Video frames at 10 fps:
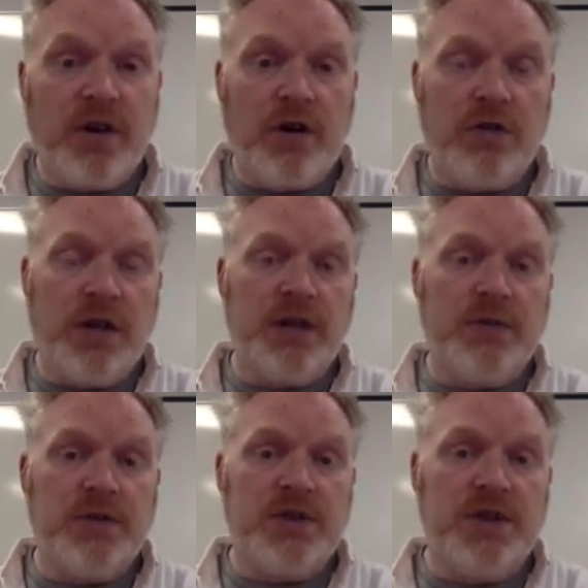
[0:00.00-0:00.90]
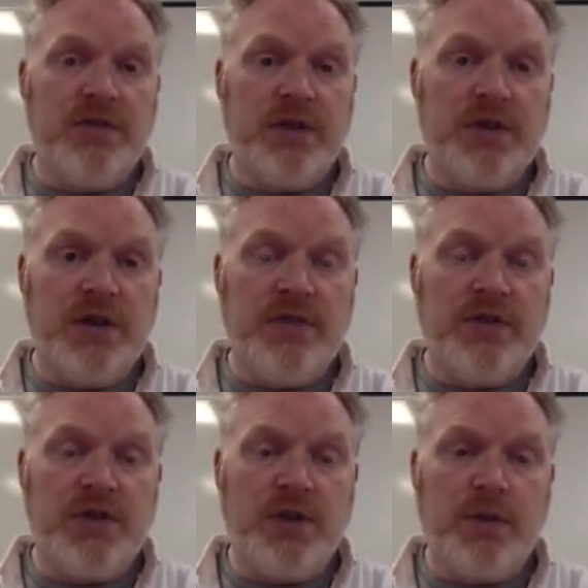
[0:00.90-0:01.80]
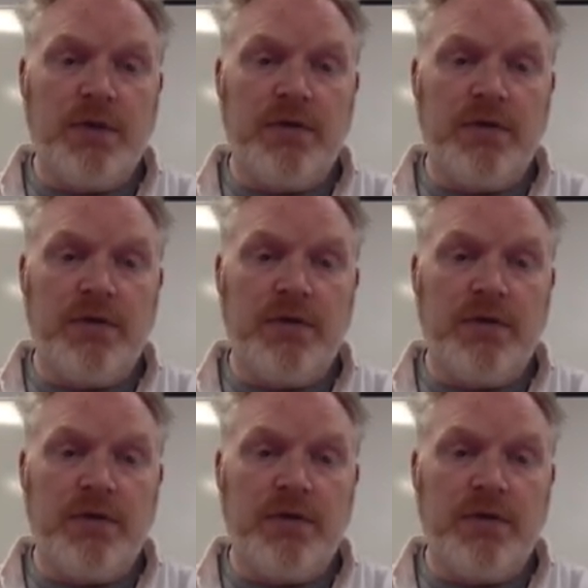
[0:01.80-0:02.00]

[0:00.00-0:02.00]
coral animals to live on top of.